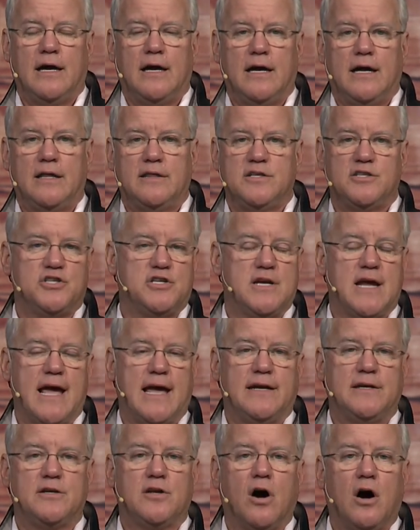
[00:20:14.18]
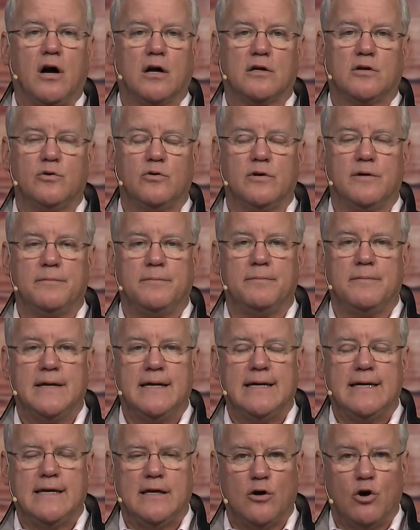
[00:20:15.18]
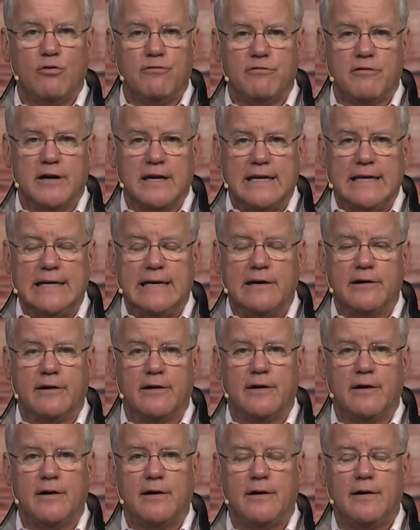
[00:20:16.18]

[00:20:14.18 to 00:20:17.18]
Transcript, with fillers: and that she hadn't talked to him in over a year.